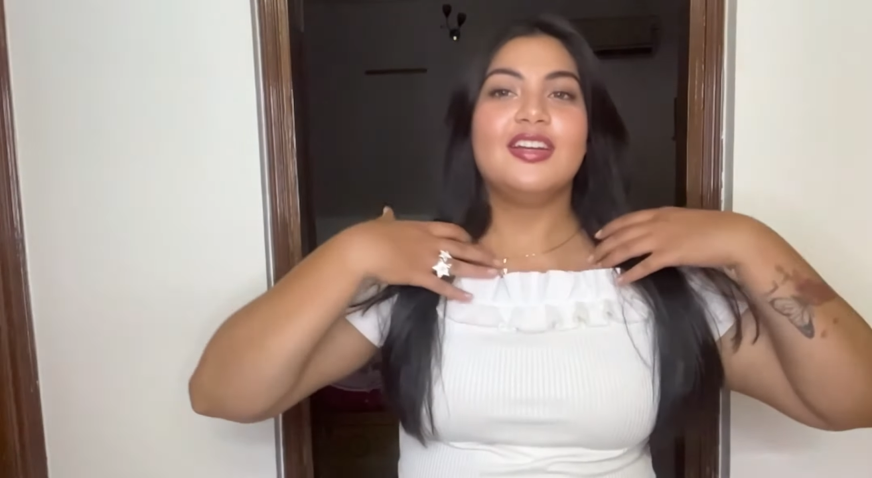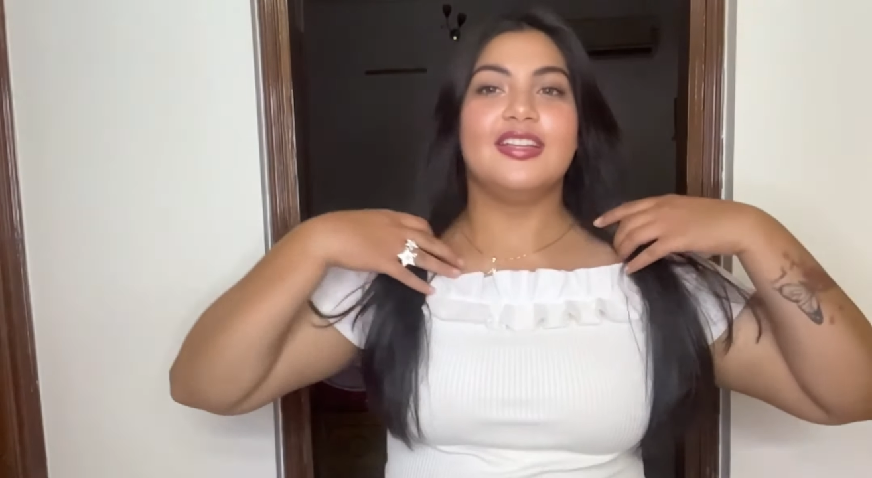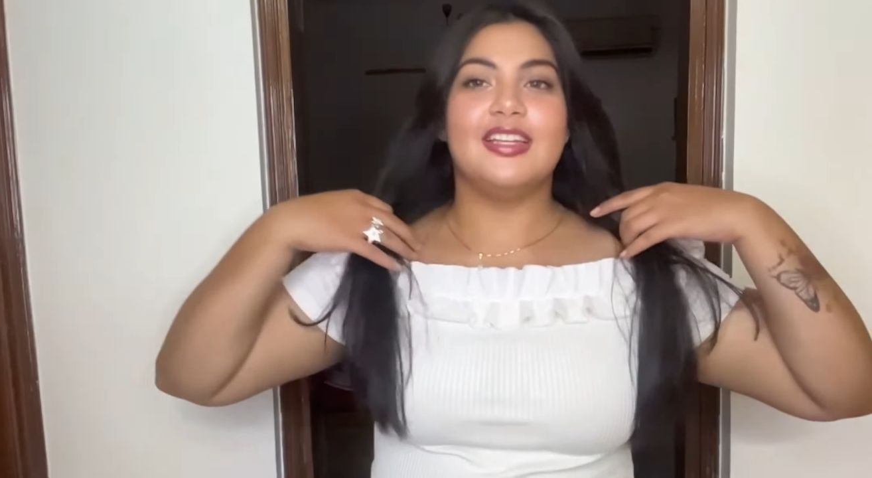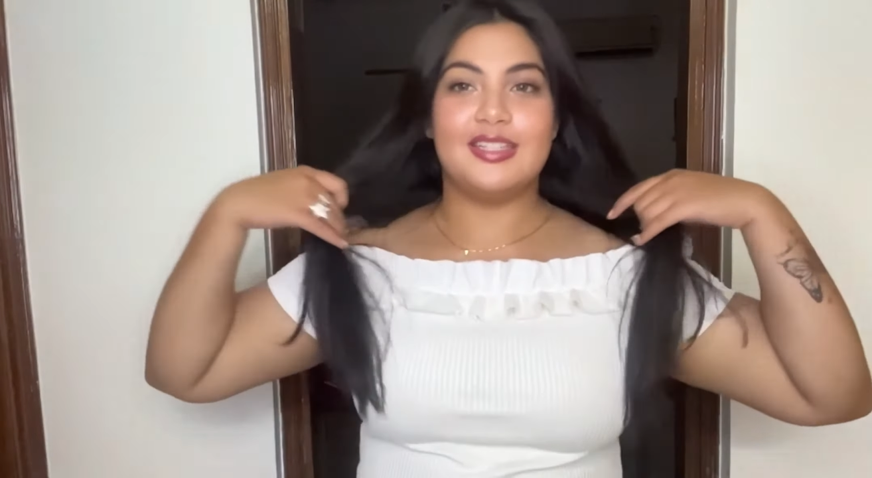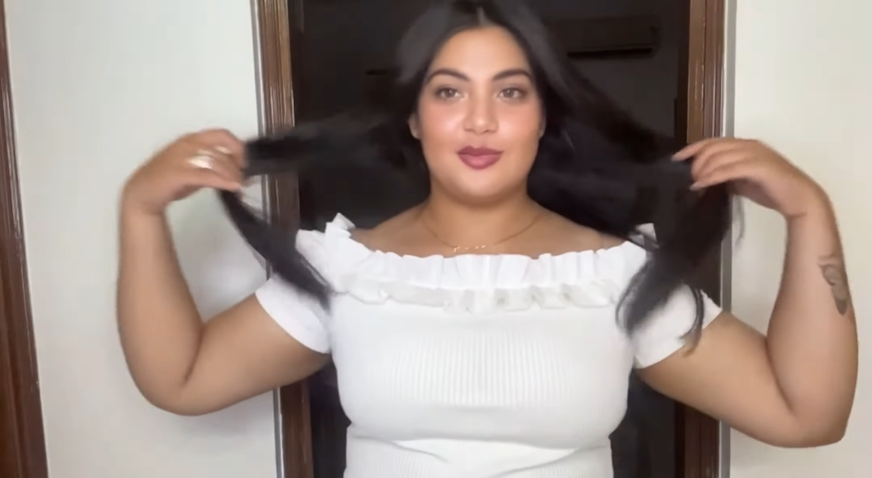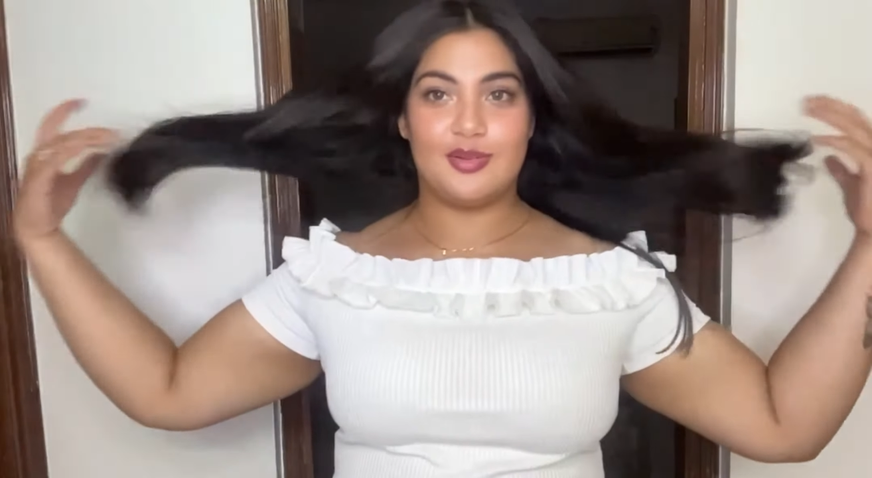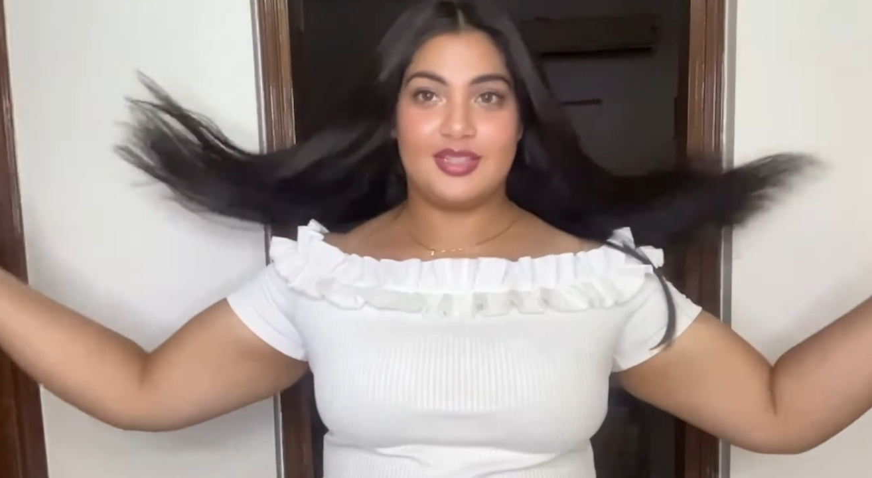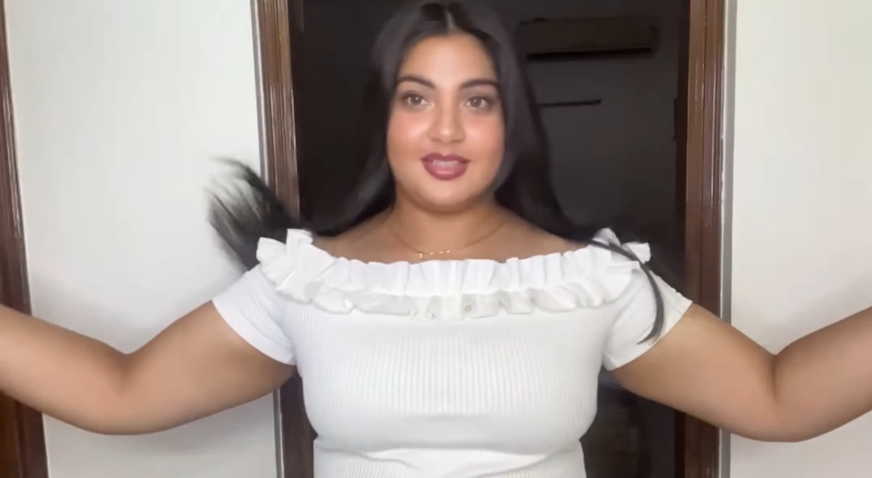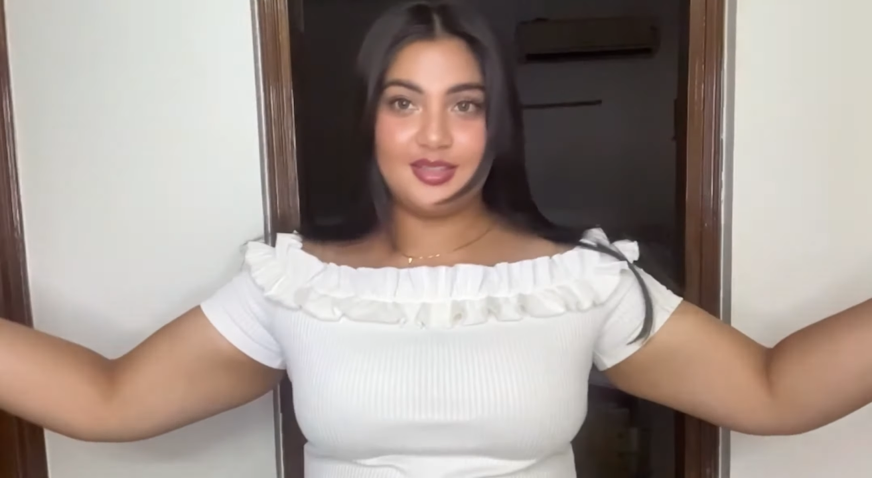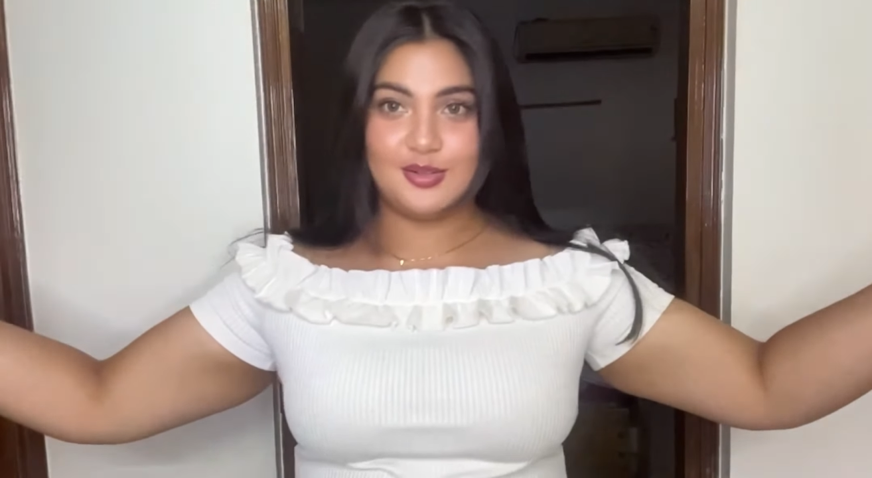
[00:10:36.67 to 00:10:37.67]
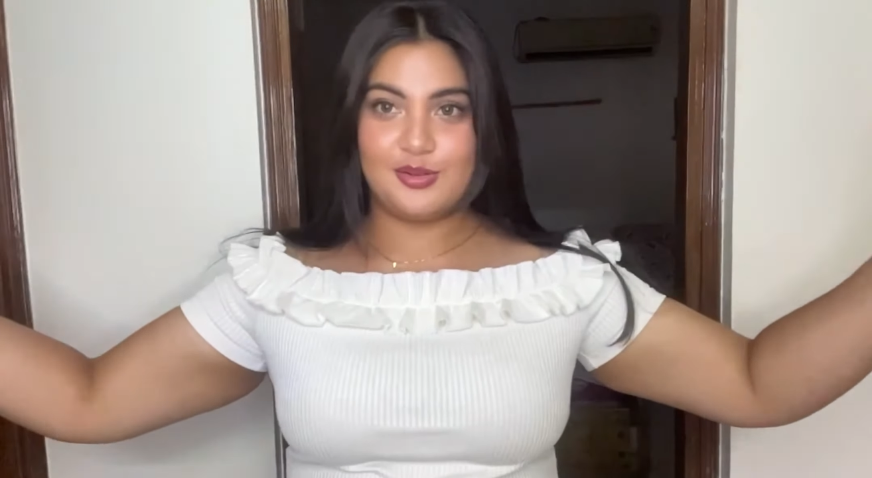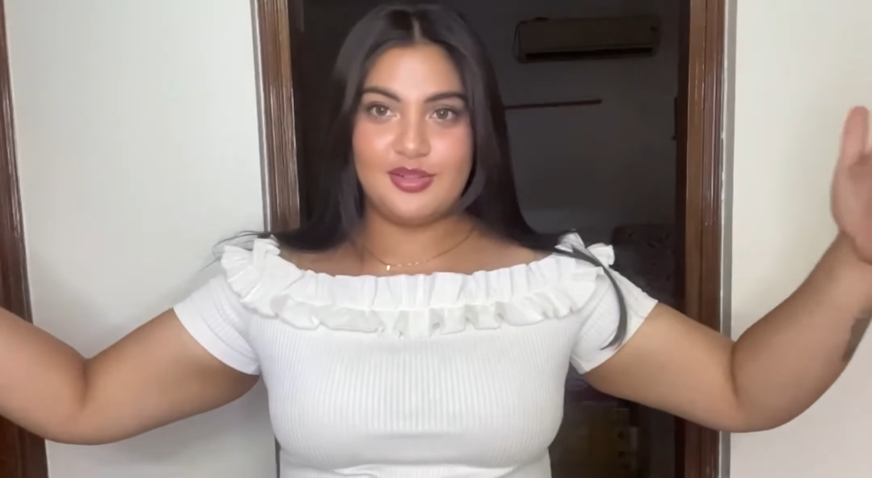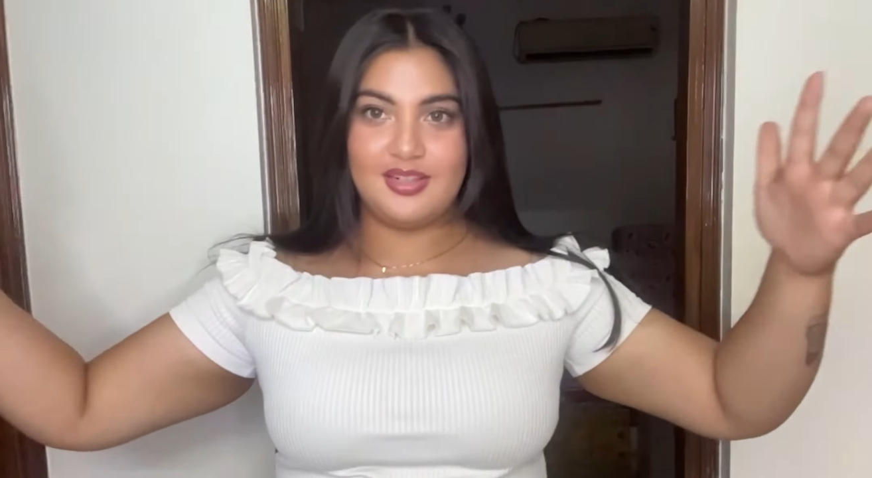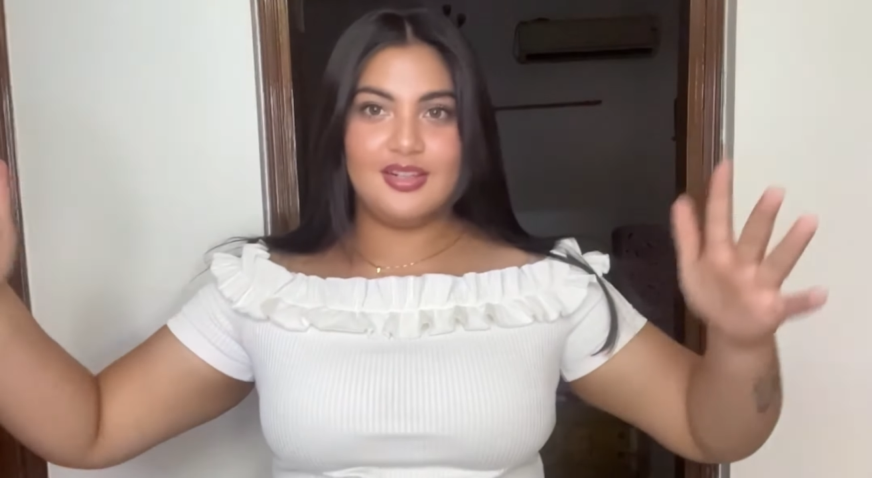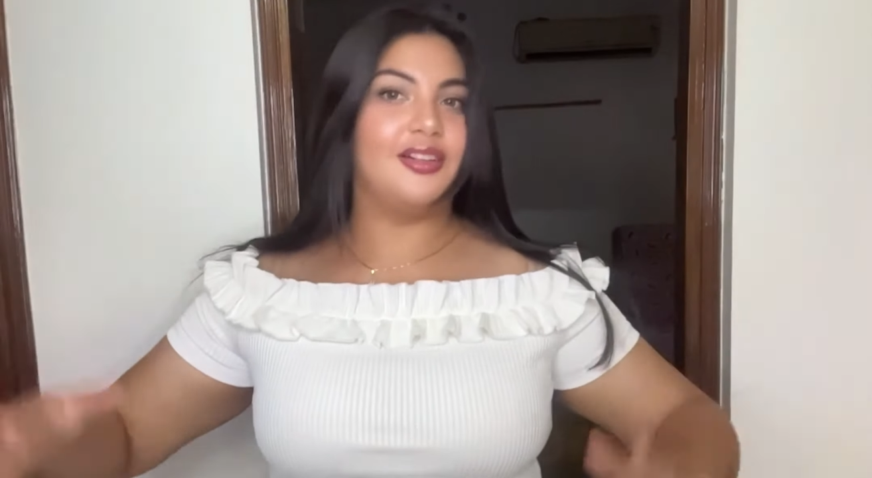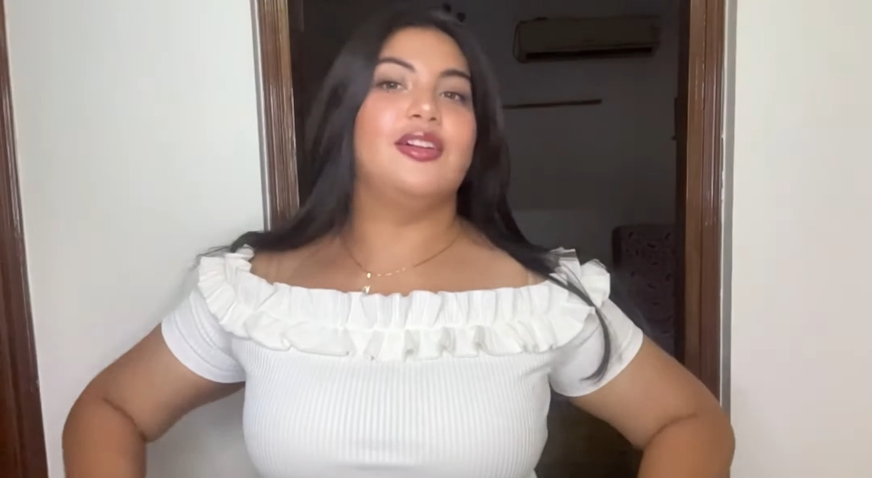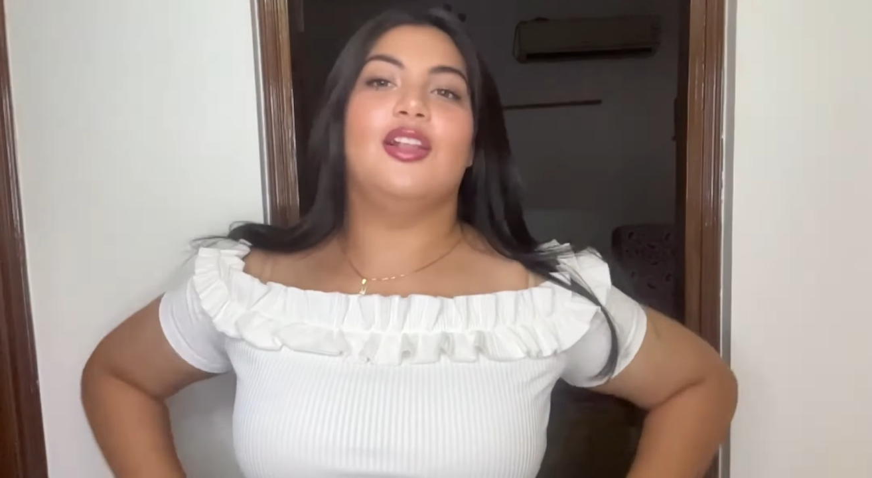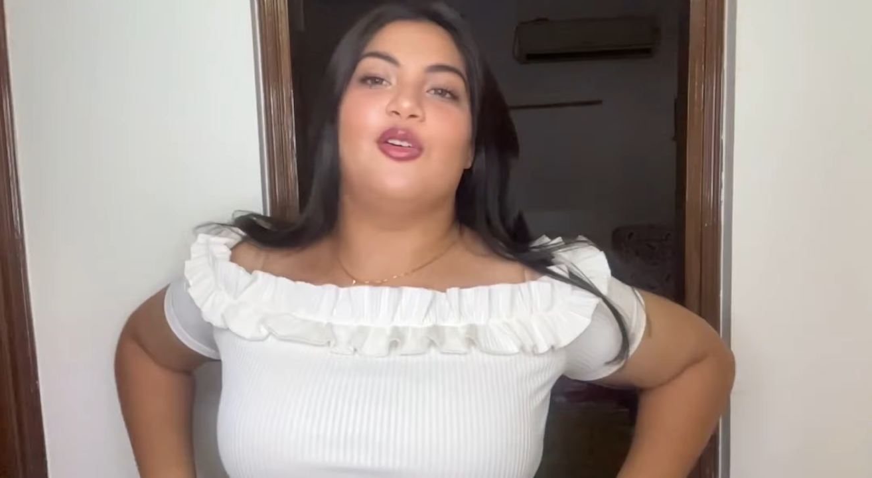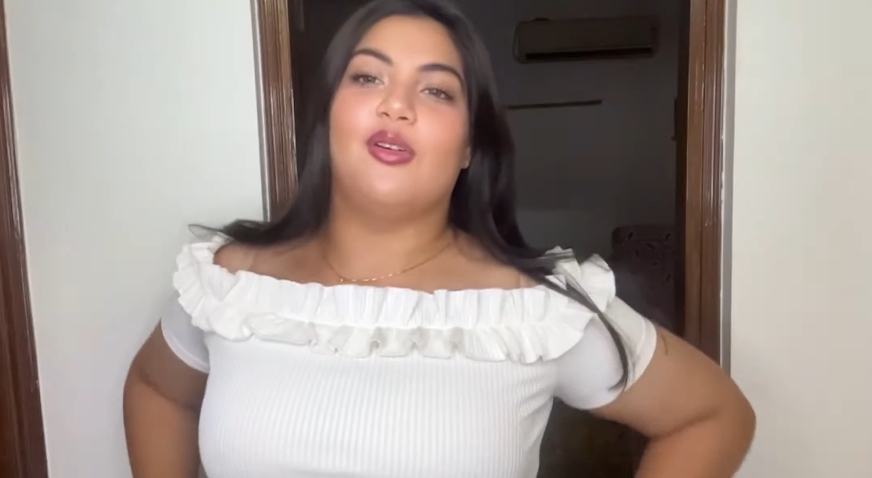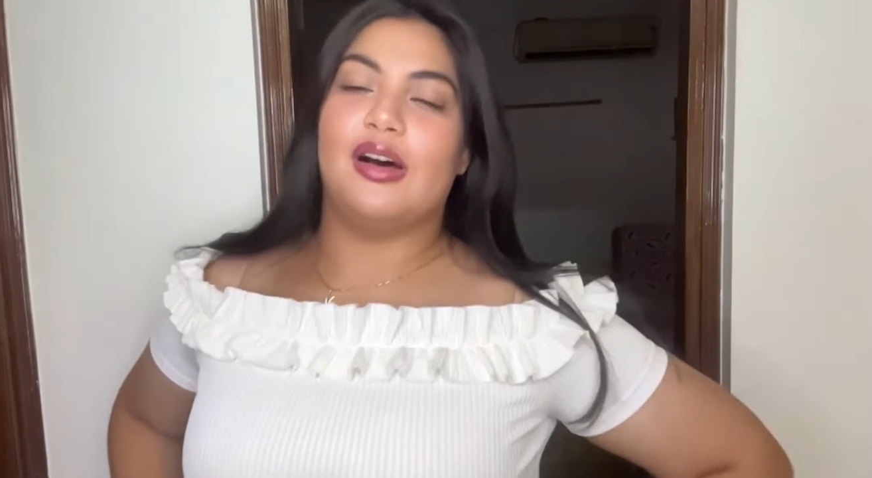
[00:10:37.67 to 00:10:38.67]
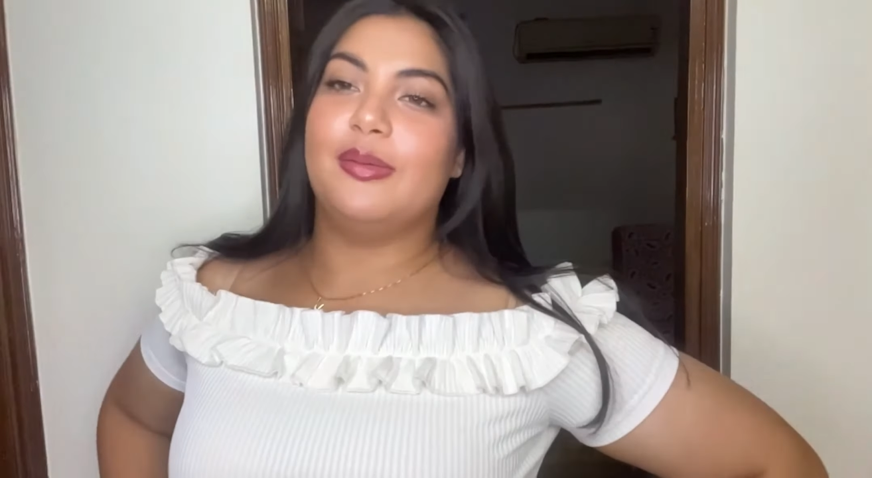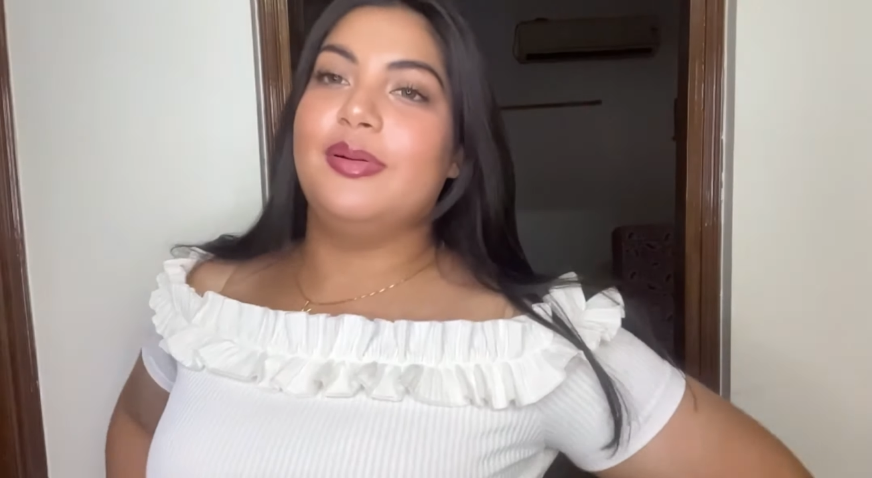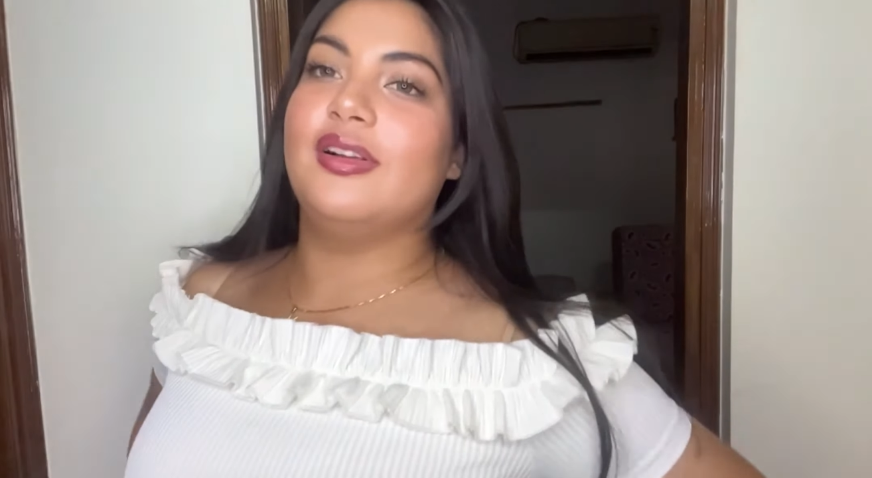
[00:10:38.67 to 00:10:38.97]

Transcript: This was the whole glow up,